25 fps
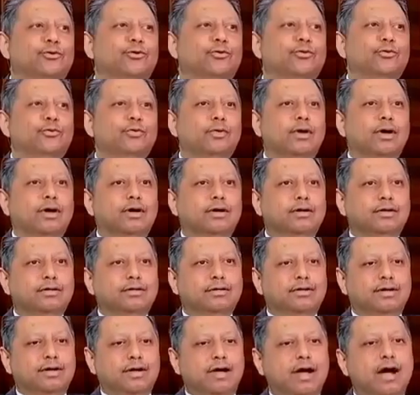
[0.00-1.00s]

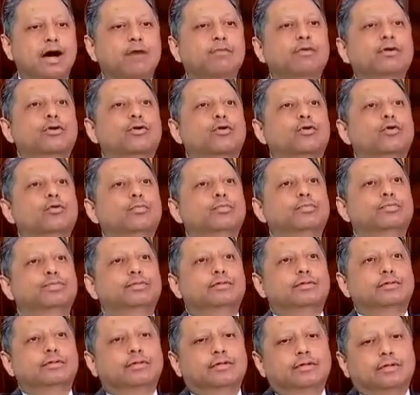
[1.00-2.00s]
so our group
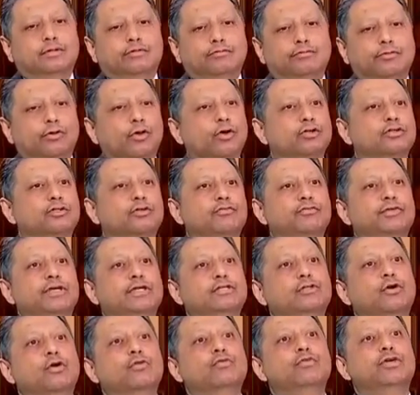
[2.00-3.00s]
philosophy
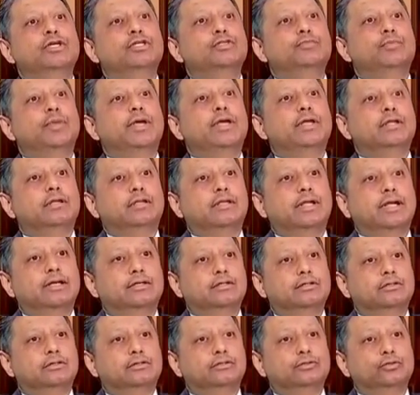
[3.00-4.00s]
has always been
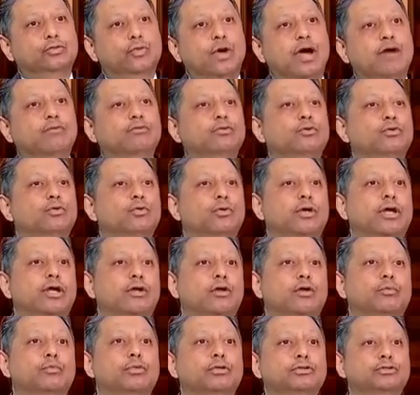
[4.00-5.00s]
that you have to look
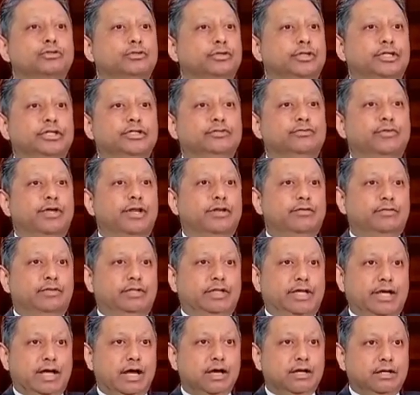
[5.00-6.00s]
at opportunities
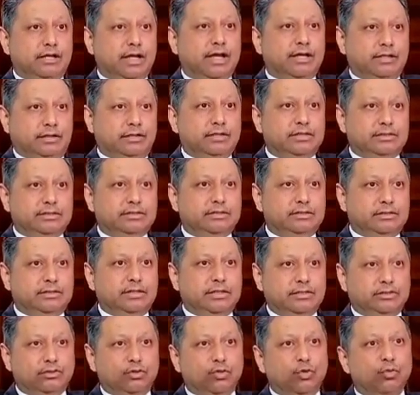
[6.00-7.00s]
whenever they are, and
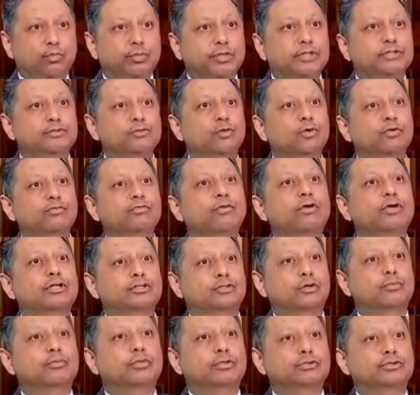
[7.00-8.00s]
this group is known for
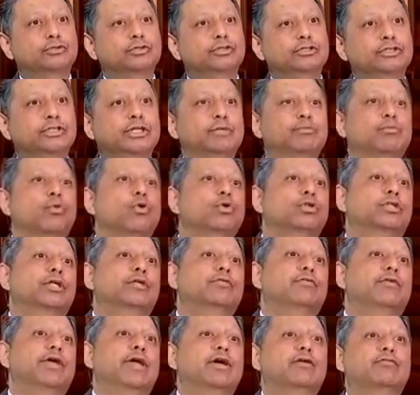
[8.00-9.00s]
its opportunistic, both
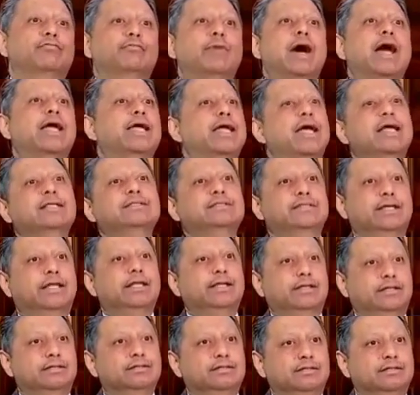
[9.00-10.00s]
in way of buying and
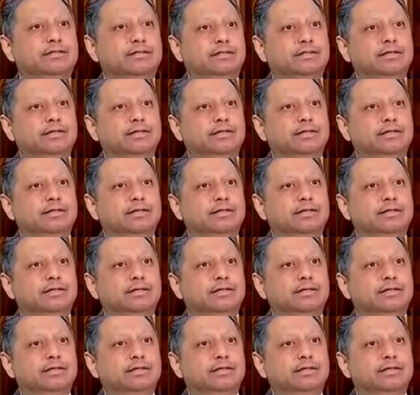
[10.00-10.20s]
selling.